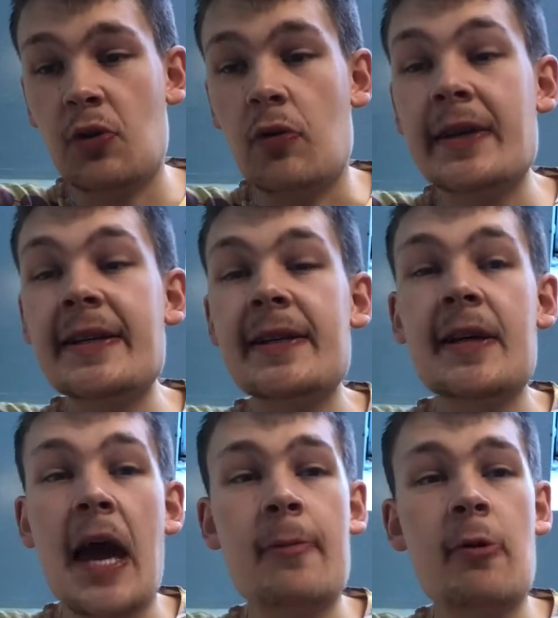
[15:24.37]
So
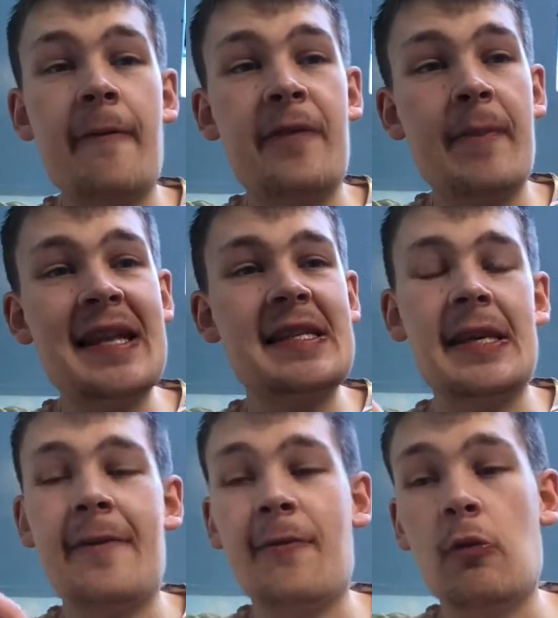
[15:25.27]
I'm going for
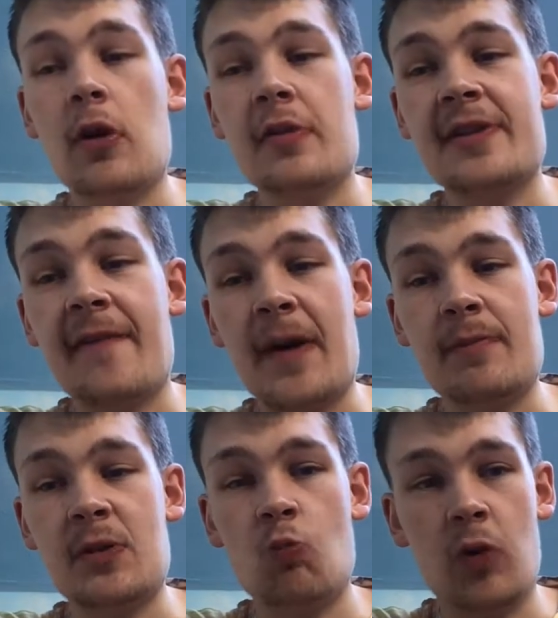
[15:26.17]
Man City 4,
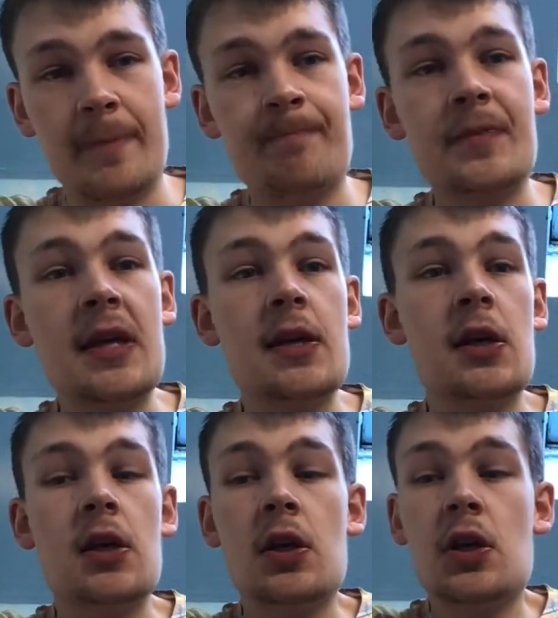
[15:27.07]
Southampton
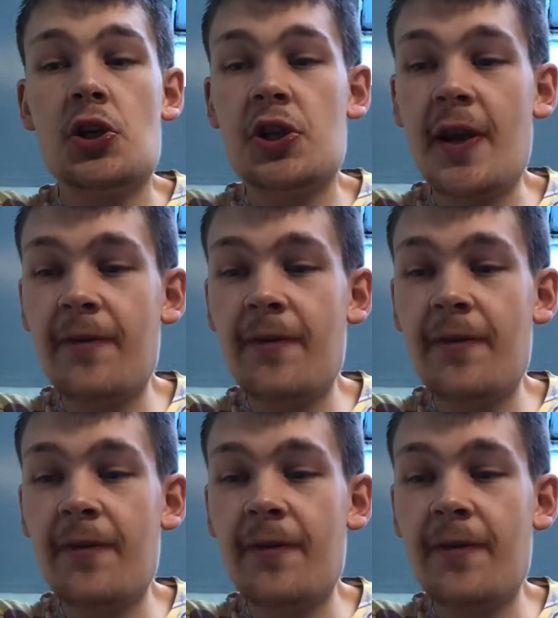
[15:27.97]
1.